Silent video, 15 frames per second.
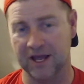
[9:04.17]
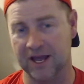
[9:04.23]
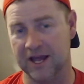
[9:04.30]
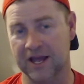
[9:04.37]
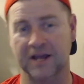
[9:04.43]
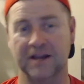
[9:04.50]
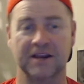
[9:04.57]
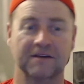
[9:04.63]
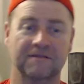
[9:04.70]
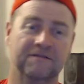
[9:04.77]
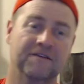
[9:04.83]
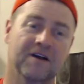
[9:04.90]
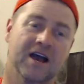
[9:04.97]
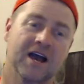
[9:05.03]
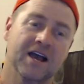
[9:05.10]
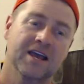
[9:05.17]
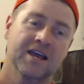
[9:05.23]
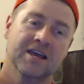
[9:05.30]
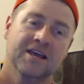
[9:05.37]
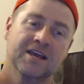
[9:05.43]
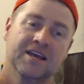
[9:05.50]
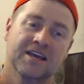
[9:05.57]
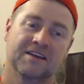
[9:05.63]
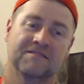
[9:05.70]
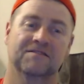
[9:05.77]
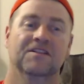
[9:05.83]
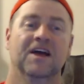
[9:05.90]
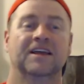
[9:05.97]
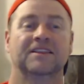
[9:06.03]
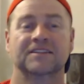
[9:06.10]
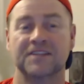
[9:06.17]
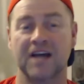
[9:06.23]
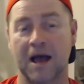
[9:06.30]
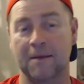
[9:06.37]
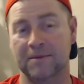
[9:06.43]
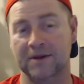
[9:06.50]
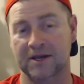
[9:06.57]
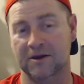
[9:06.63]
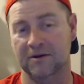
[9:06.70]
And if you like the topic,